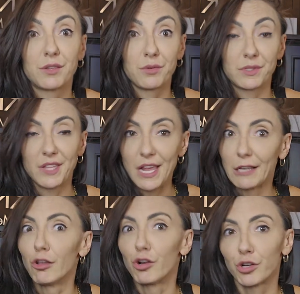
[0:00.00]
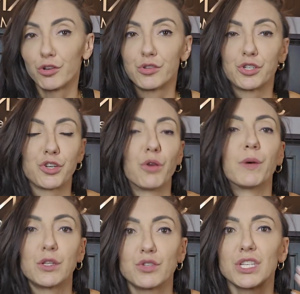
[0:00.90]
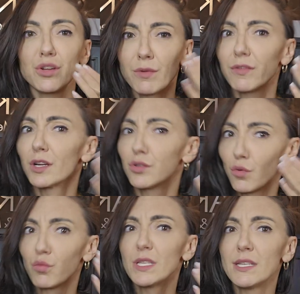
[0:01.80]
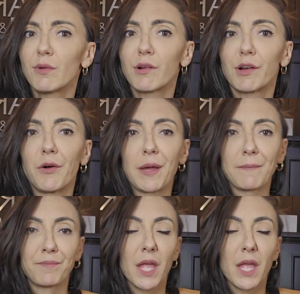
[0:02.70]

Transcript: Those take longer to show, but usually dermal fillers, we see where we're going.